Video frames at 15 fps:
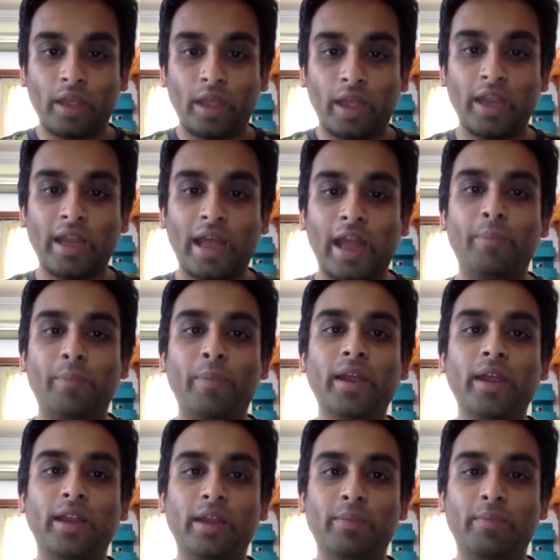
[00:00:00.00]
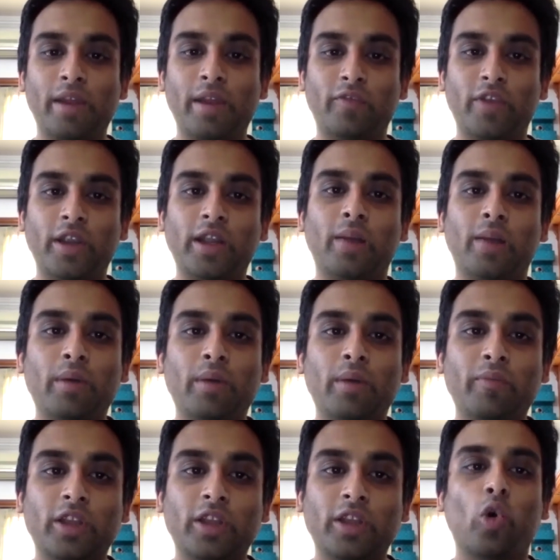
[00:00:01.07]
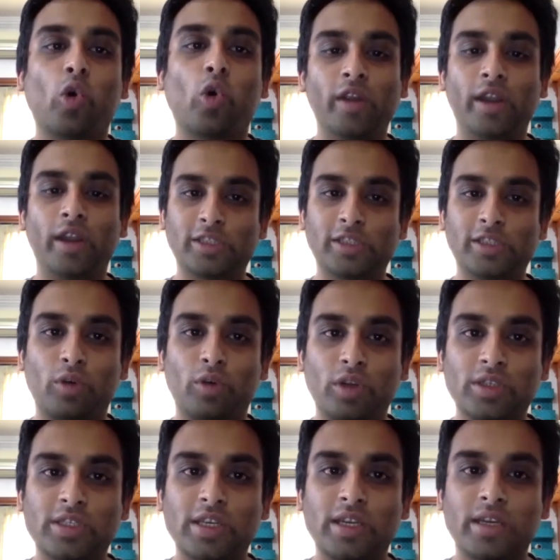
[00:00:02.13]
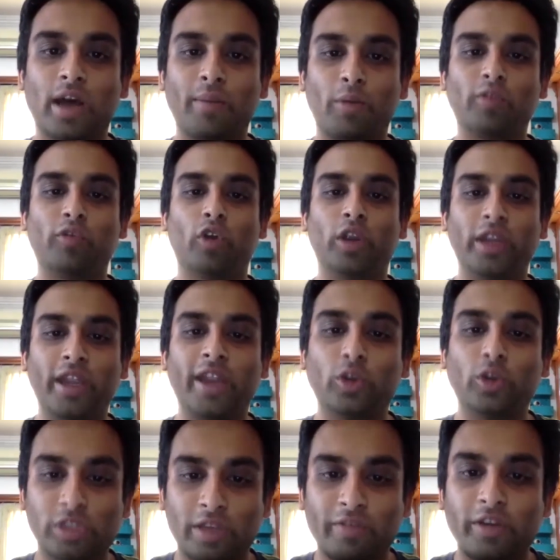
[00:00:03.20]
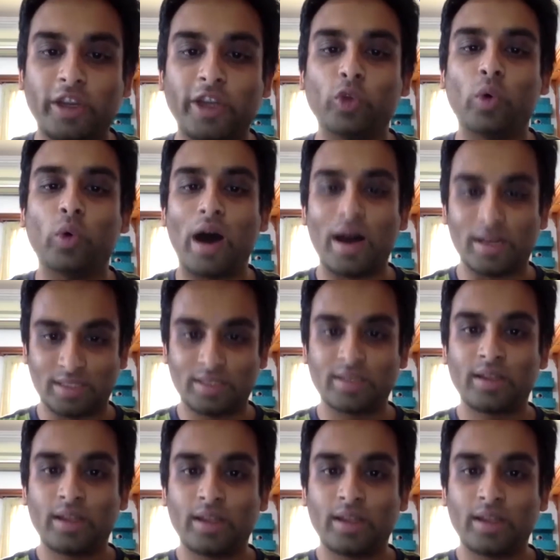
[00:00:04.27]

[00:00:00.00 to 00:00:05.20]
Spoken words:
in helping Reap Benefit come up with a COVID response in about 48 to 72 hours.